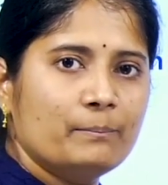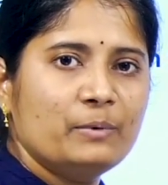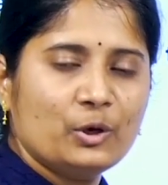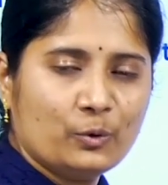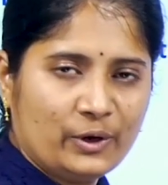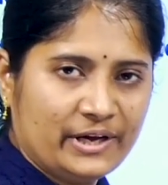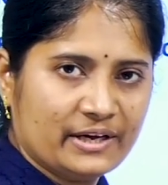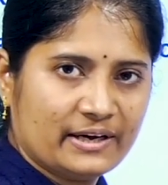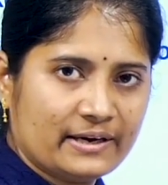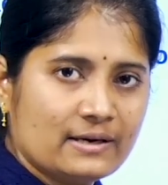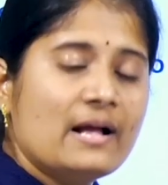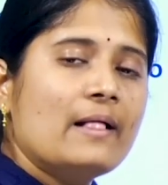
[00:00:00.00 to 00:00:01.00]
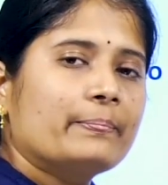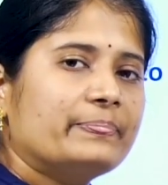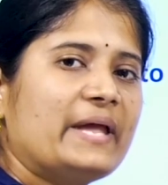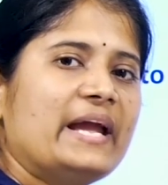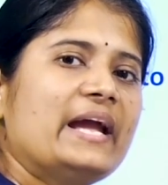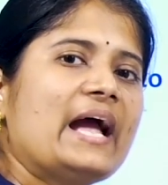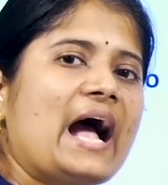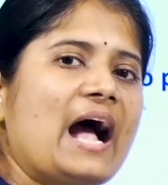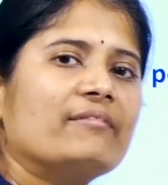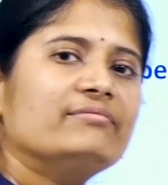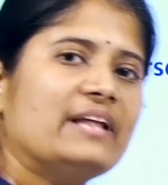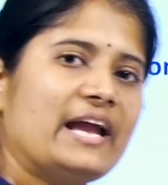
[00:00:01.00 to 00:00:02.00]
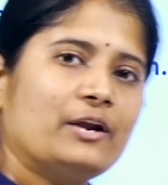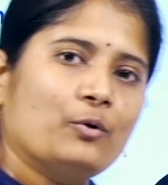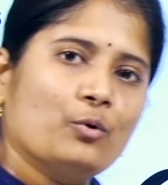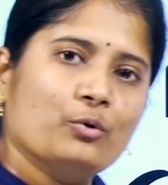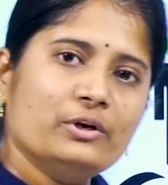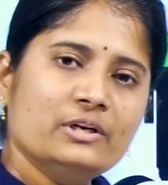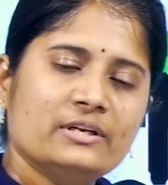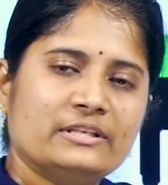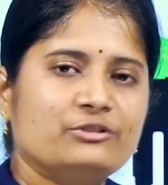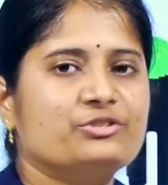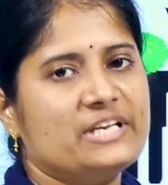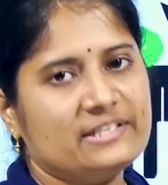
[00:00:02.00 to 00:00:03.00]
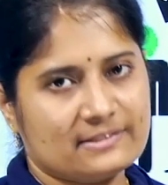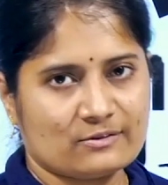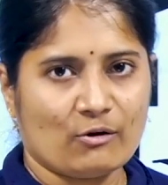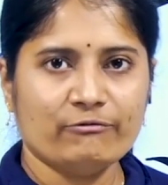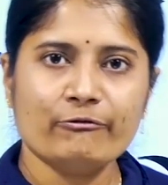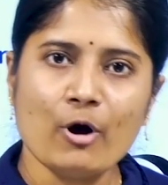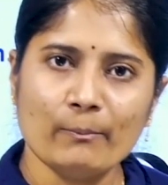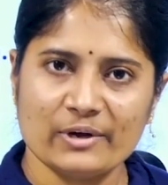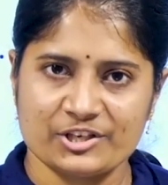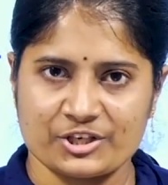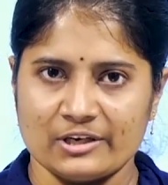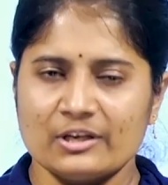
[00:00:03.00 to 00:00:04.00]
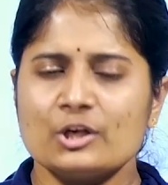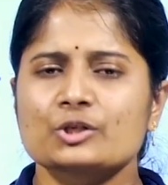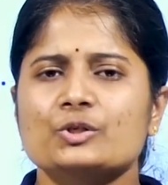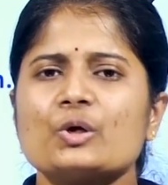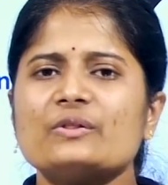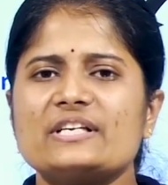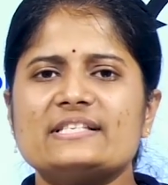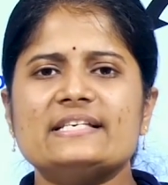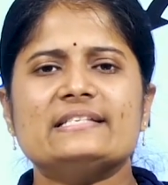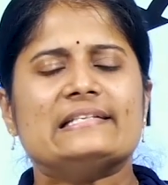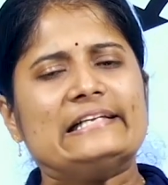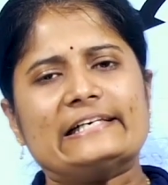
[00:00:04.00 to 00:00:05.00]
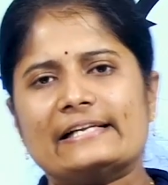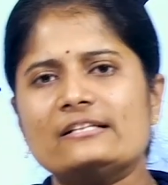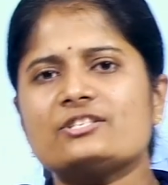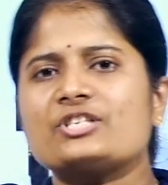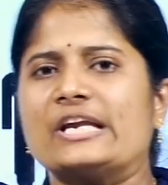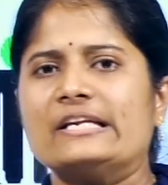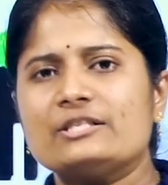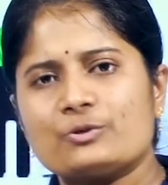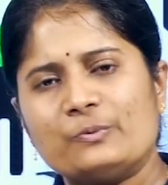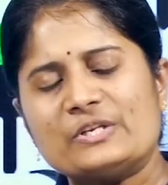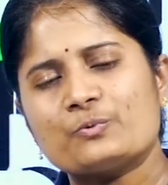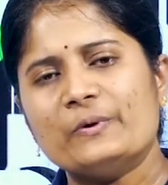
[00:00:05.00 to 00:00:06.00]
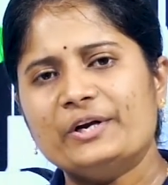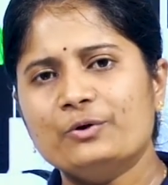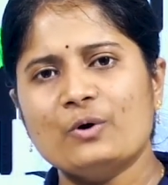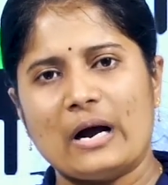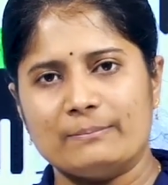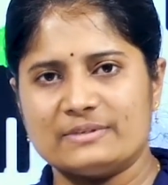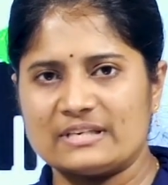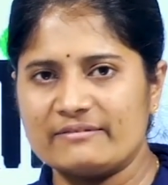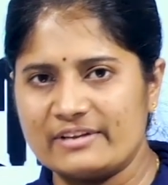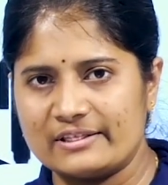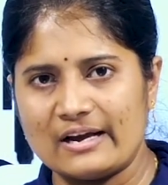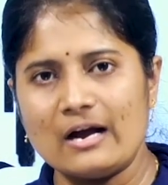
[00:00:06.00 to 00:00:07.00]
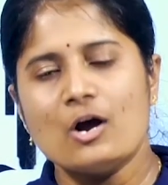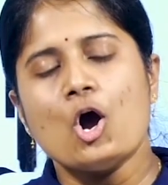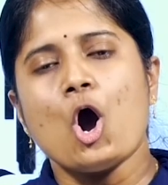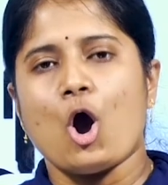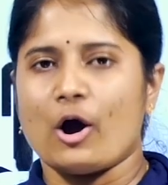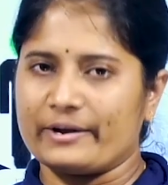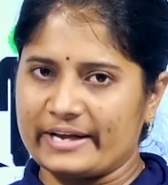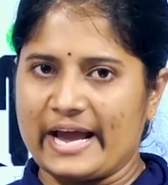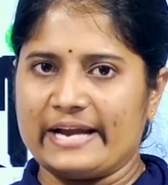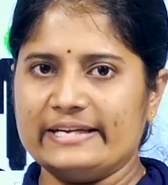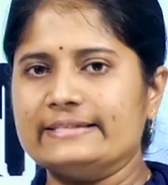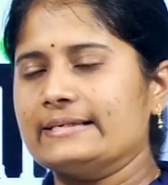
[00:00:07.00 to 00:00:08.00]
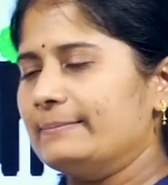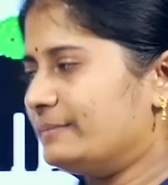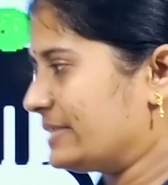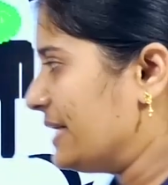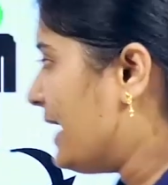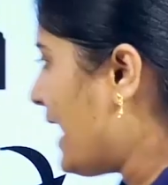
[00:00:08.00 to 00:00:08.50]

blue here, they have their own genes of formation. So, this is little change which we do observe in the organisms.